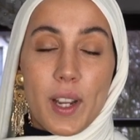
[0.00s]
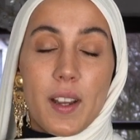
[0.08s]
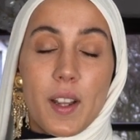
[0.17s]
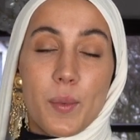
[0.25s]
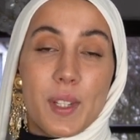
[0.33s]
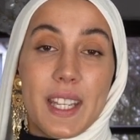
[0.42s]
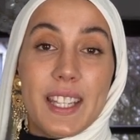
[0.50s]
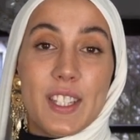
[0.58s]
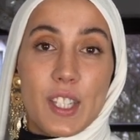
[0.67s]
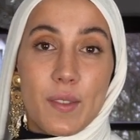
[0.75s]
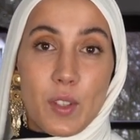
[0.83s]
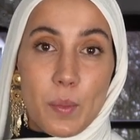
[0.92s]
I would
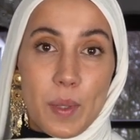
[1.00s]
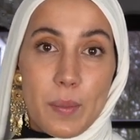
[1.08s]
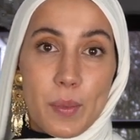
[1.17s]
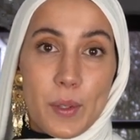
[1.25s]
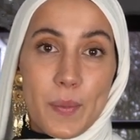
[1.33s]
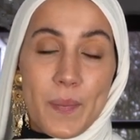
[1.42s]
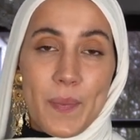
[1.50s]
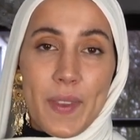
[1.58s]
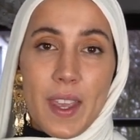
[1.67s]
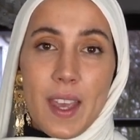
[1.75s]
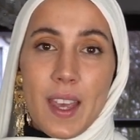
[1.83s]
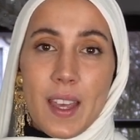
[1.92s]
interview people.
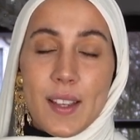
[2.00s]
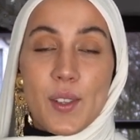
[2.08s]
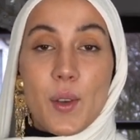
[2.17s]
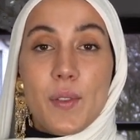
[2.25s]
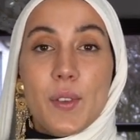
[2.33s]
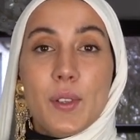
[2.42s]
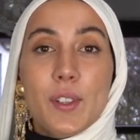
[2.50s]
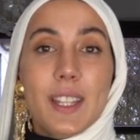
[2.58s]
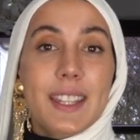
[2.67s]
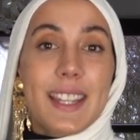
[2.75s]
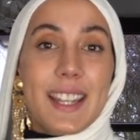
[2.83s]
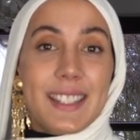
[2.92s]
So if you look
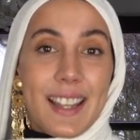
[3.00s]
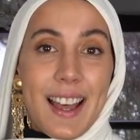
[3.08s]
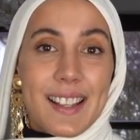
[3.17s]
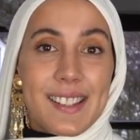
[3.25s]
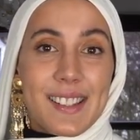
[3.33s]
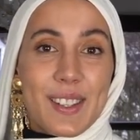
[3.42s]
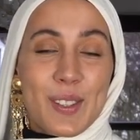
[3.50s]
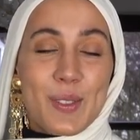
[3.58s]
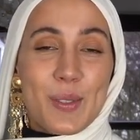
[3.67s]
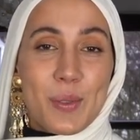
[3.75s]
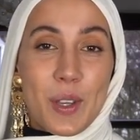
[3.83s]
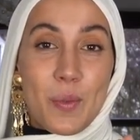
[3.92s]
at that task,
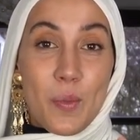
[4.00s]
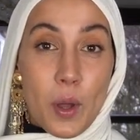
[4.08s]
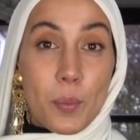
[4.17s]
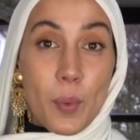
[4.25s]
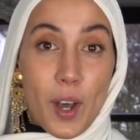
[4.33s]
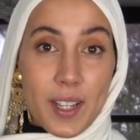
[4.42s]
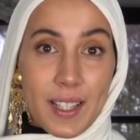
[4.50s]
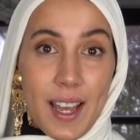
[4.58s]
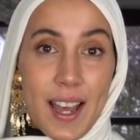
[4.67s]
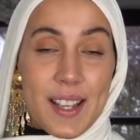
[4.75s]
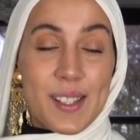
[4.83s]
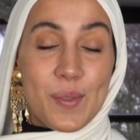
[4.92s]
doing one
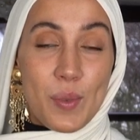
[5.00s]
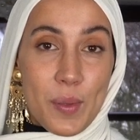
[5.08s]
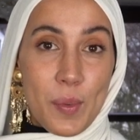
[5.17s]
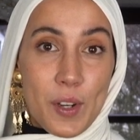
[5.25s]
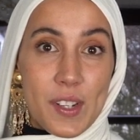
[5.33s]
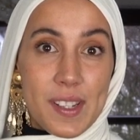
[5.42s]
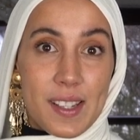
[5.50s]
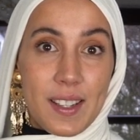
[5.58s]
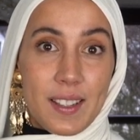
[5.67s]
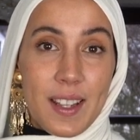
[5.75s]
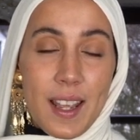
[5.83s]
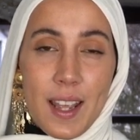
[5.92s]
podcast with a
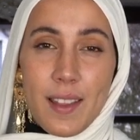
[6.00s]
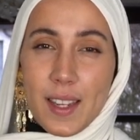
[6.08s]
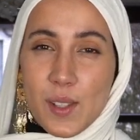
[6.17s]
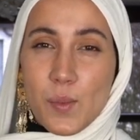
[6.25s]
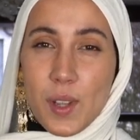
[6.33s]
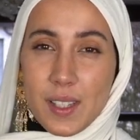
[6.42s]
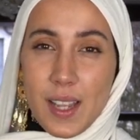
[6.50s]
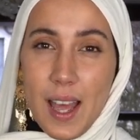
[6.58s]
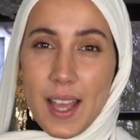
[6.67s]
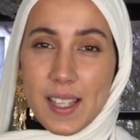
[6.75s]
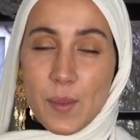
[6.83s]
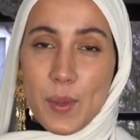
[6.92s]
person, that is one
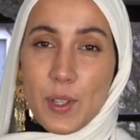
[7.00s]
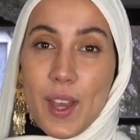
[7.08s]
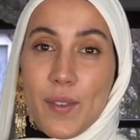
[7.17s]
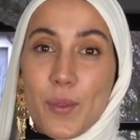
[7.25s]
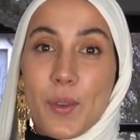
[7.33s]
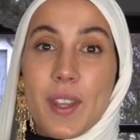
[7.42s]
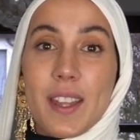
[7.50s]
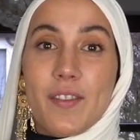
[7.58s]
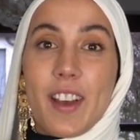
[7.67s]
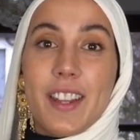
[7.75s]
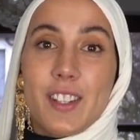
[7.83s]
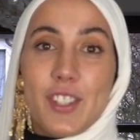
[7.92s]
task, but you have 3
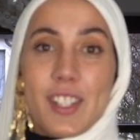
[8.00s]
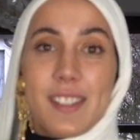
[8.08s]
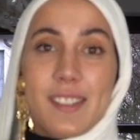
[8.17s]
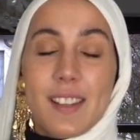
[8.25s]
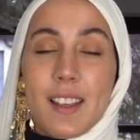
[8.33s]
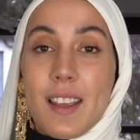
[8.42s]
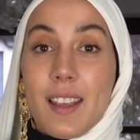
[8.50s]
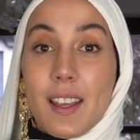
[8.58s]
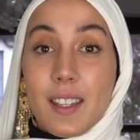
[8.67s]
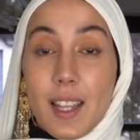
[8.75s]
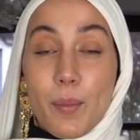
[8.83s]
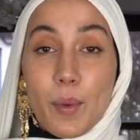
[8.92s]
advantages.
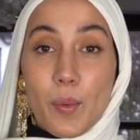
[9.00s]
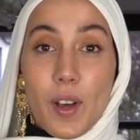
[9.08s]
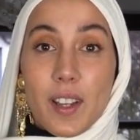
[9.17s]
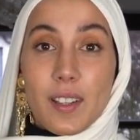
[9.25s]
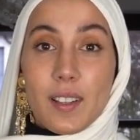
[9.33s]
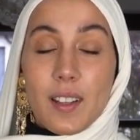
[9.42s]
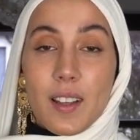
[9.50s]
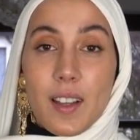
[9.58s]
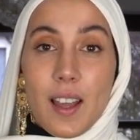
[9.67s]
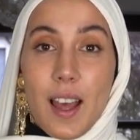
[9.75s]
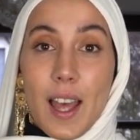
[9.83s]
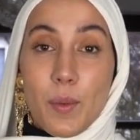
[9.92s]
Number 1,
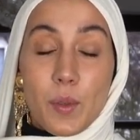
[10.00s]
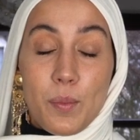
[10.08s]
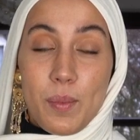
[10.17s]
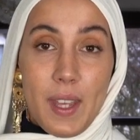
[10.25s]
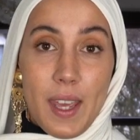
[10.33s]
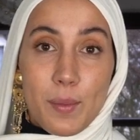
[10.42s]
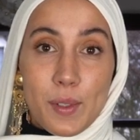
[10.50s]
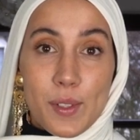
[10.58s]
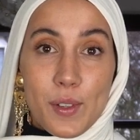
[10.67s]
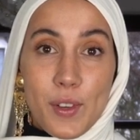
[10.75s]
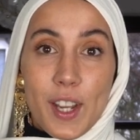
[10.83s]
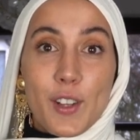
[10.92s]
I would be able to
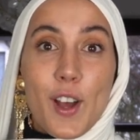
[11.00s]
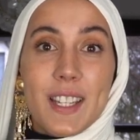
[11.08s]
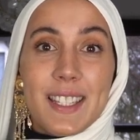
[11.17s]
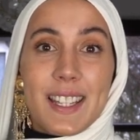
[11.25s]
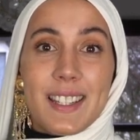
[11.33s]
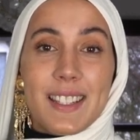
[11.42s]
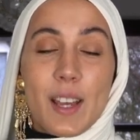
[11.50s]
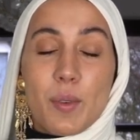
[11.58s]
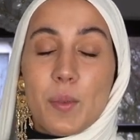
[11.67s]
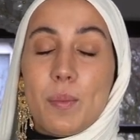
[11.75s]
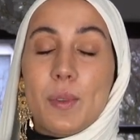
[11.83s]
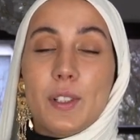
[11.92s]
create content. I
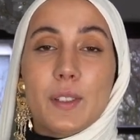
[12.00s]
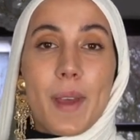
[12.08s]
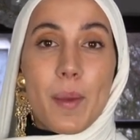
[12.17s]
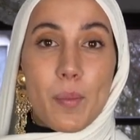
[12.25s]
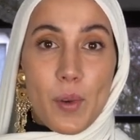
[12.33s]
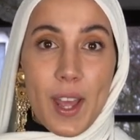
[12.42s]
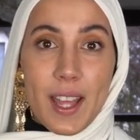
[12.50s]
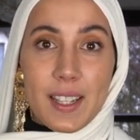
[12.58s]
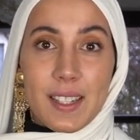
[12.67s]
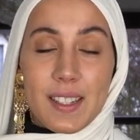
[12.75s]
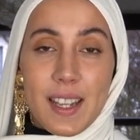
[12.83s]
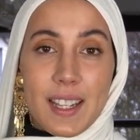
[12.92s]
would build my
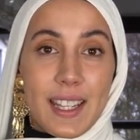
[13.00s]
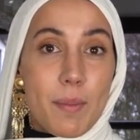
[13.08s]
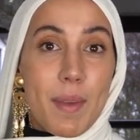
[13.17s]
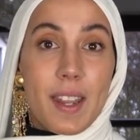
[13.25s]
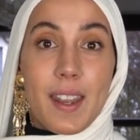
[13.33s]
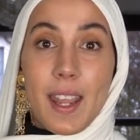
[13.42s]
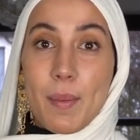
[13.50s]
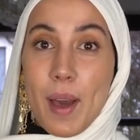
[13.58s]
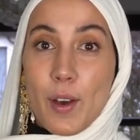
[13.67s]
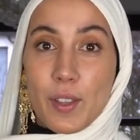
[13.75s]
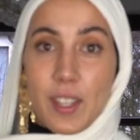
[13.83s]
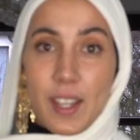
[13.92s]
brand and get my name
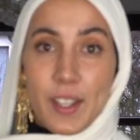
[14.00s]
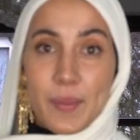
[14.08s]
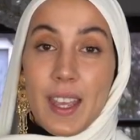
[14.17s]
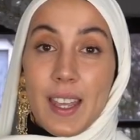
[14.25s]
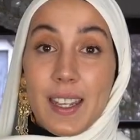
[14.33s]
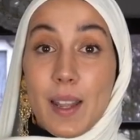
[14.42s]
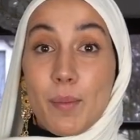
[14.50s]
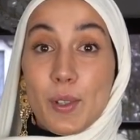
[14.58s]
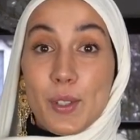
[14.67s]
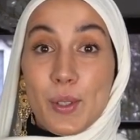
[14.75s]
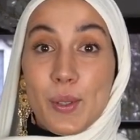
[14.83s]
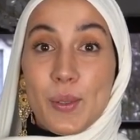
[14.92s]
out there. Number
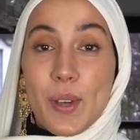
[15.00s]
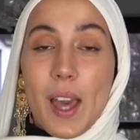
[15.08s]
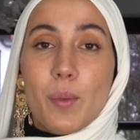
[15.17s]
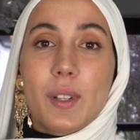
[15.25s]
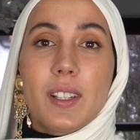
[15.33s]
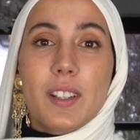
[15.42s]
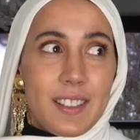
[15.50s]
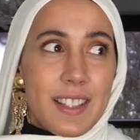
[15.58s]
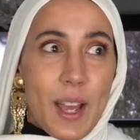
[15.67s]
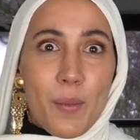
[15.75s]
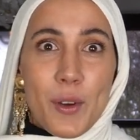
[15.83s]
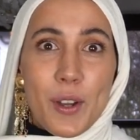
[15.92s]
2, I would
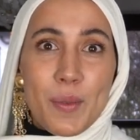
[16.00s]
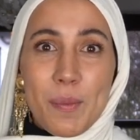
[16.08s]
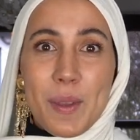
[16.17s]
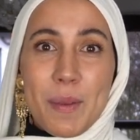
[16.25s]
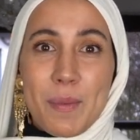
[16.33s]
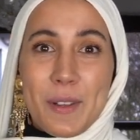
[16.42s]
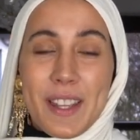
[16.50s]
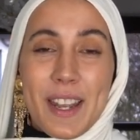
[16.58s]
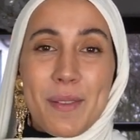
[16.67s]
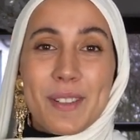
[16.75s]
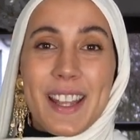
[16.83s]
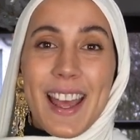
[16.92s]
network with people that
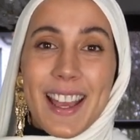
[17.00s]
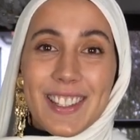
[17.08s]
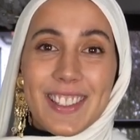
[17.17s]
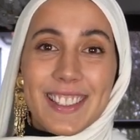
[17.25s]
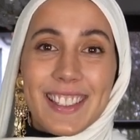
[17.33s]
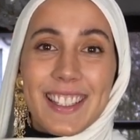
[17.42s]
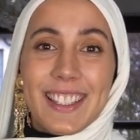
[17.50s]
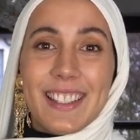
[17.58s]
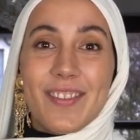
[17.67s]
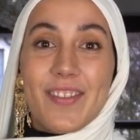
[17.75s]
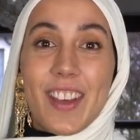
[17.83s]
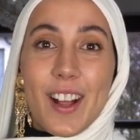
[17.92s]
I would
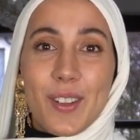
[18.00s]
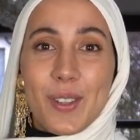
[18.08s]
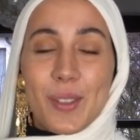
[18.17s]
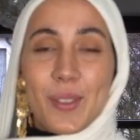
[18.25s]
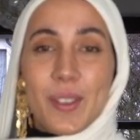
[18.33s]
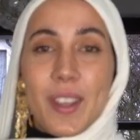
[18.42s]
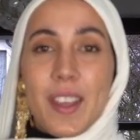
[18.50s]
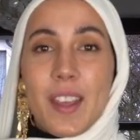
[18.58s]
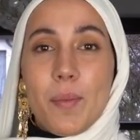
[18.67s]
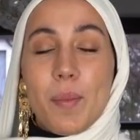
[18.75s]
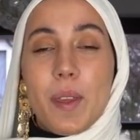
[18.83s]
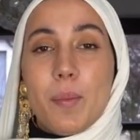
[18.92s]
actually value,
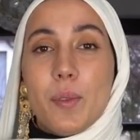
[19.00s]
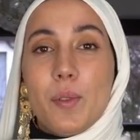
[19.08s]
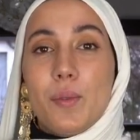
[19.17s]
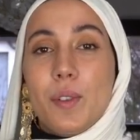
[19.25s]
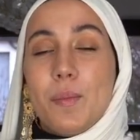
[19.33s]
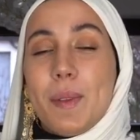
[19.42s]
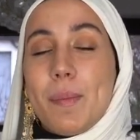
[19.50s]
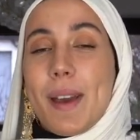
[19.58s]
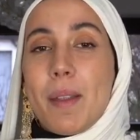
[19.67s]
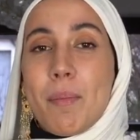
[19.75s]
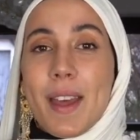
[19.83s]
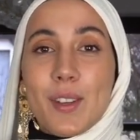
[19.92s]
people who would be my
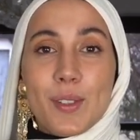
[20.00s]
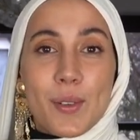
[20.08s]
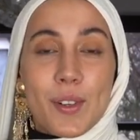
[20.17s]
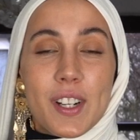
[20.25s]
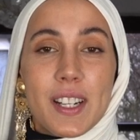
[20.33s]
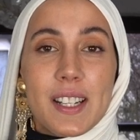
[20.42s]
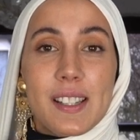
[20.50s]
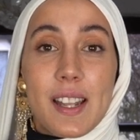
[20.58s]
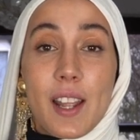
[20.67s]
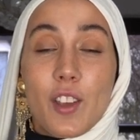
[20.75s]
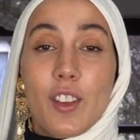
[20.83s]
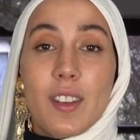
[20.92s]
mentors, and
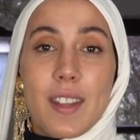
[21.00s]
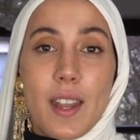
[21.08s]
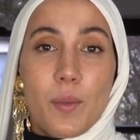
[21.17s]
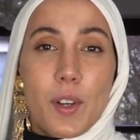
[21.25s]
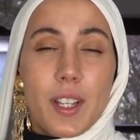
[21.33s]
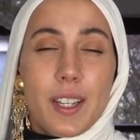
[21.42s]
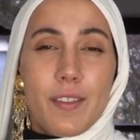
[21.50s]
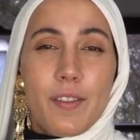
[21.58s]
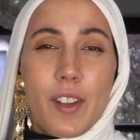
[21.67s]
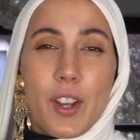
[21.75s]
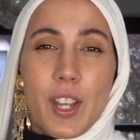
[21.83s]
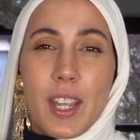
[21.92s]
I could network in a
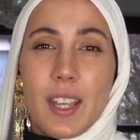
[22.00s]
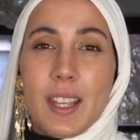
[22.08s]
very